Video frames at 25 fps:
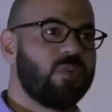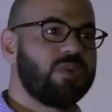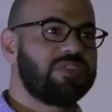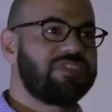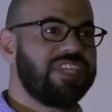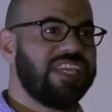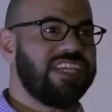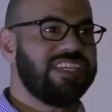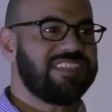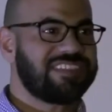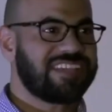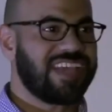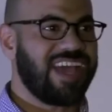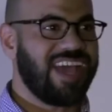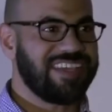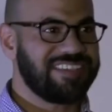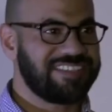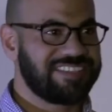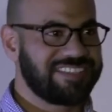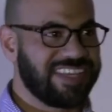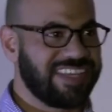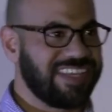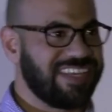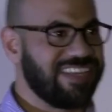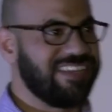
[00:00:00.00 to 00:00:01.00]
What these guys
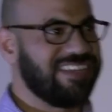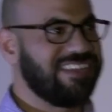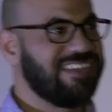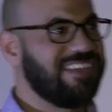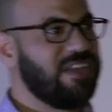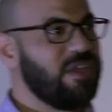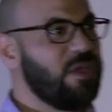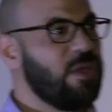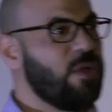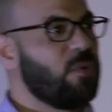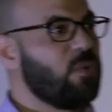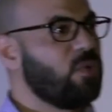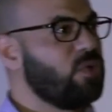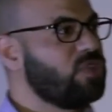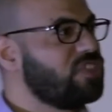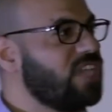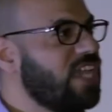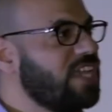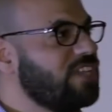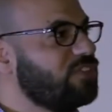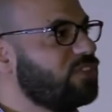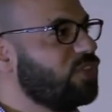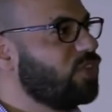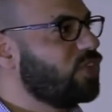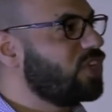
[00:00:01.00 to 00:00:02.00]
did was
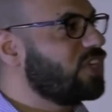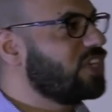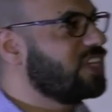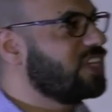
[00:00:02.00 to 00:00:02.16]
they took